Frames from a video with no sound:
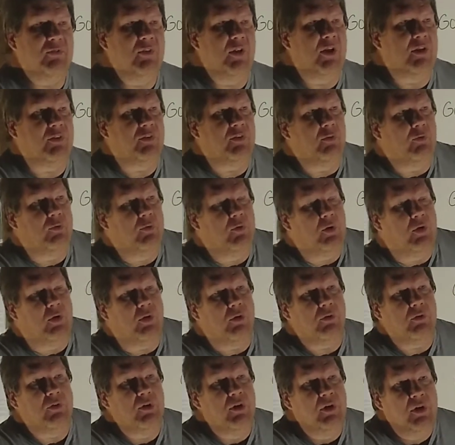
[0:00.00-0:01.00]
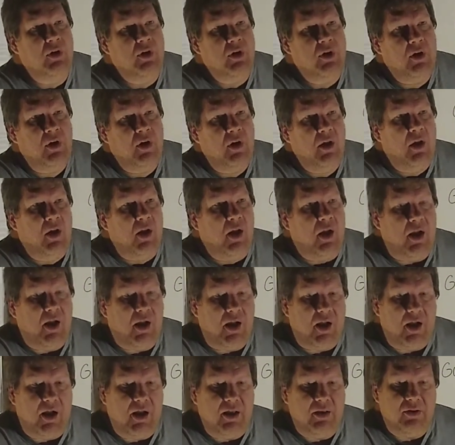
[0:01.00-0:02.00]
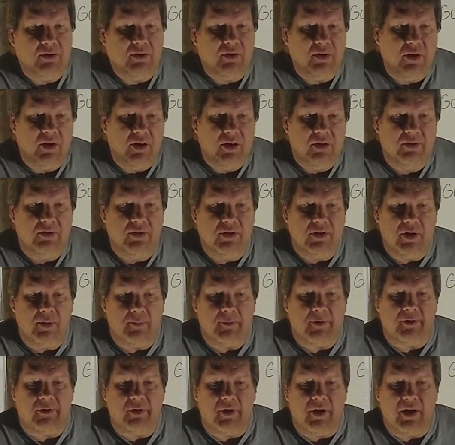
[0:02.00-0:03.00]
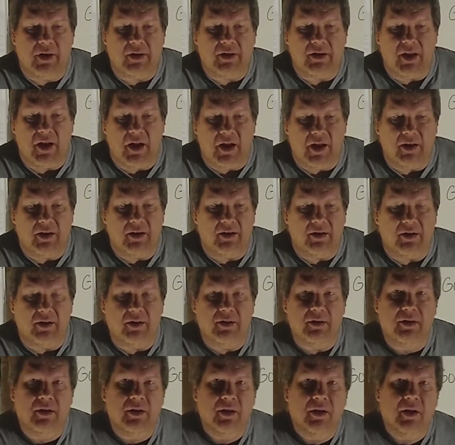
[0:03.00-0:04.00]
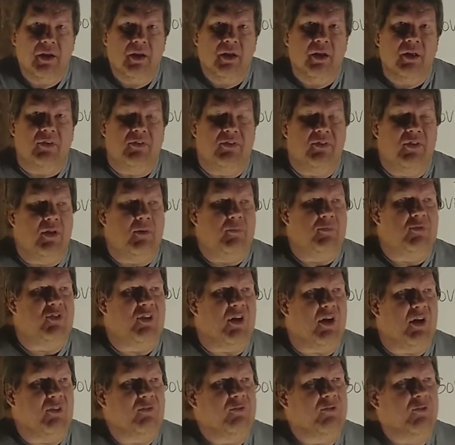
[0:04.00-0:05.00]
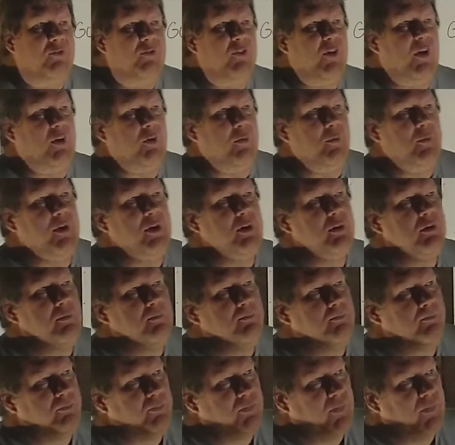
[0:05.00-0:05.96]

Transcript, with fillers: if not the world. And the Democrat candidate is named John Fetterman.